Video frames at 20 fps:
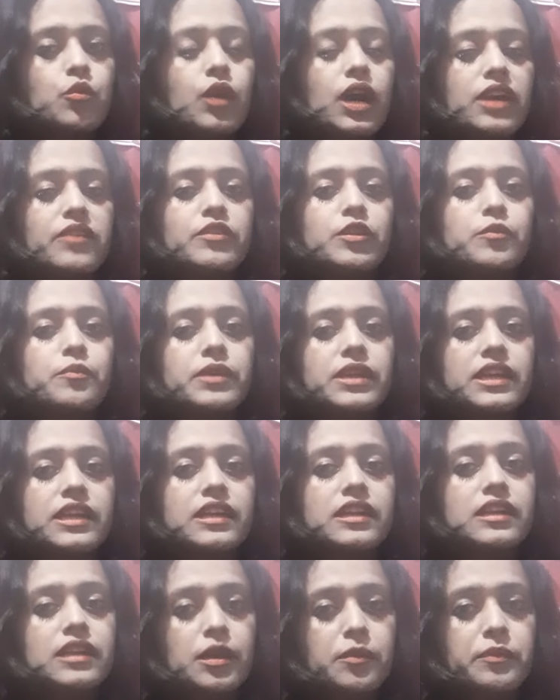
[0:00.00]
I will be
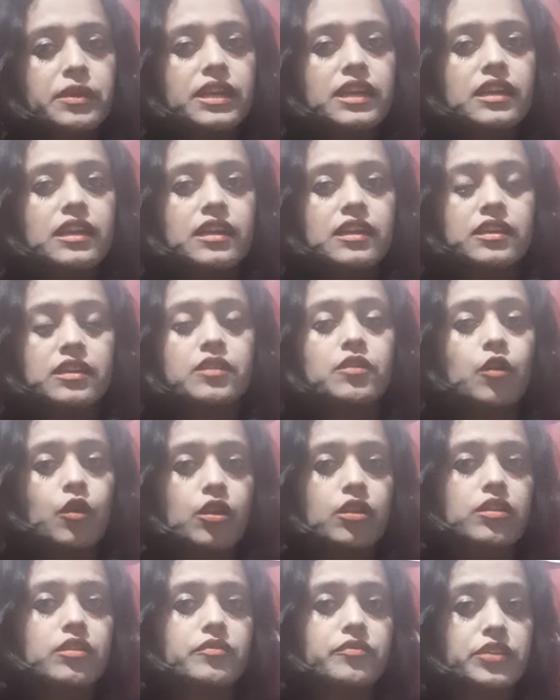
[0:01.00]
coming
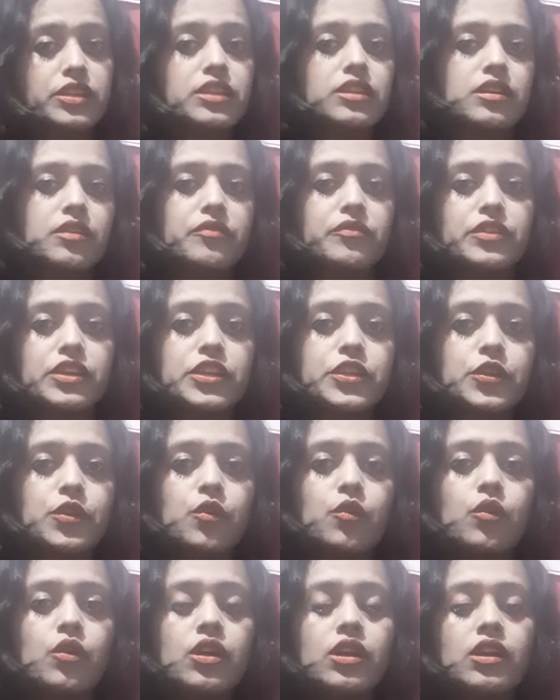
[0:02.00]
or with a
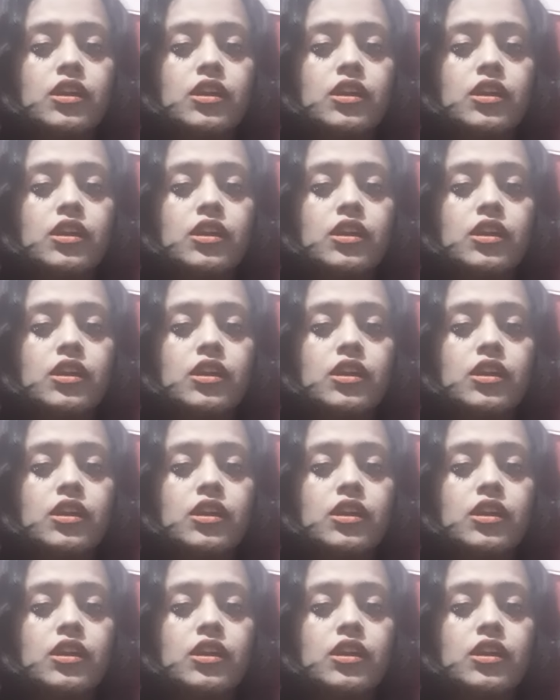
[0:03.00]
video